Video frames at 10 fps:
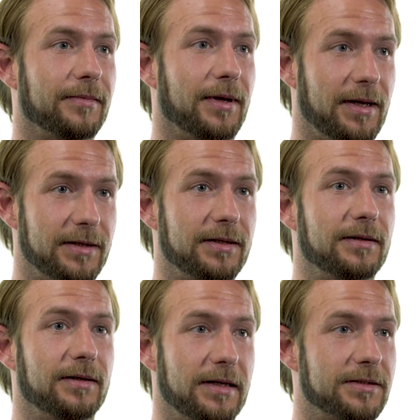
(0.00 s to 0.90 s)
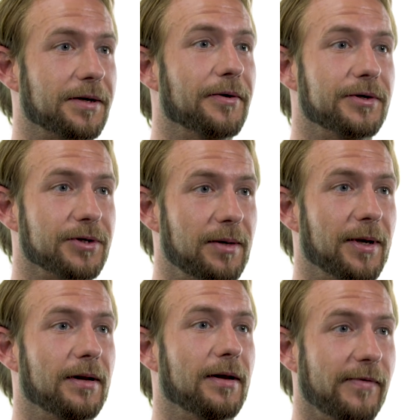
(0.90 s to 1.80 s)
He needs to go to
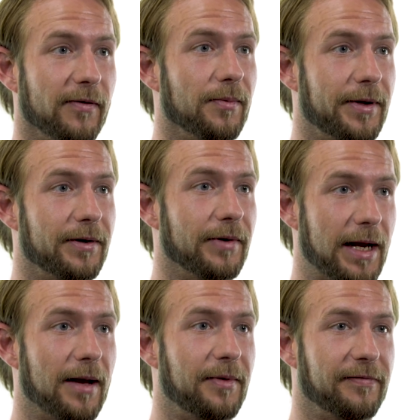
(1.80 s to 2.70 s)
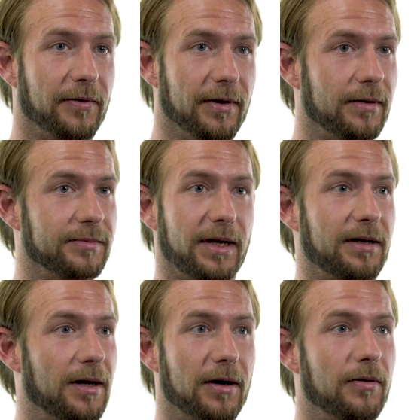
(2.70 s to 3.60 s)
treatment. Have you ever been to rehab before? And I'm
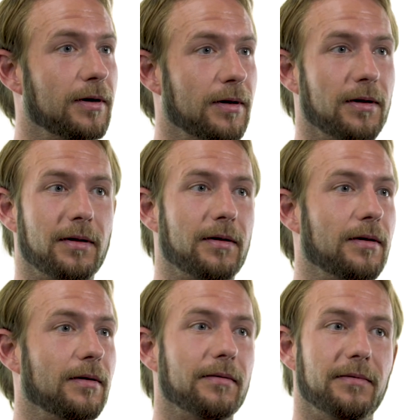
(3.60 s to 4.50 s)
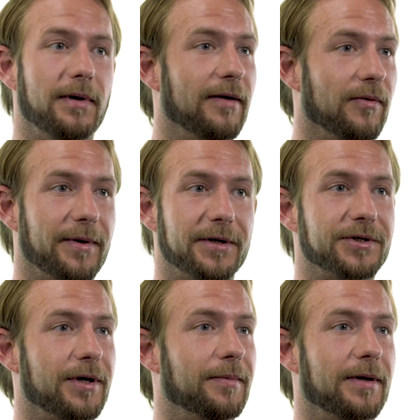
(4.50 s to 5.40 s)
like, no never been to
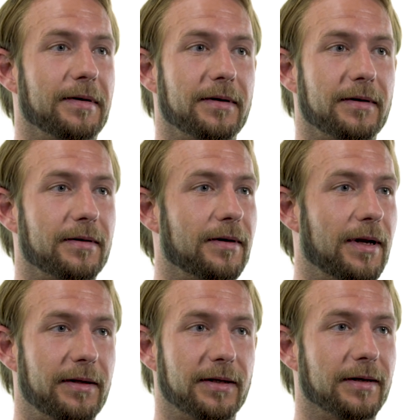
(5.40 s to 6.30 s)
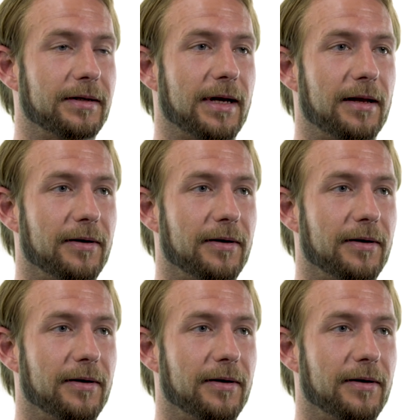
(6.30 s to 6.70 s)
treatment, anything like that.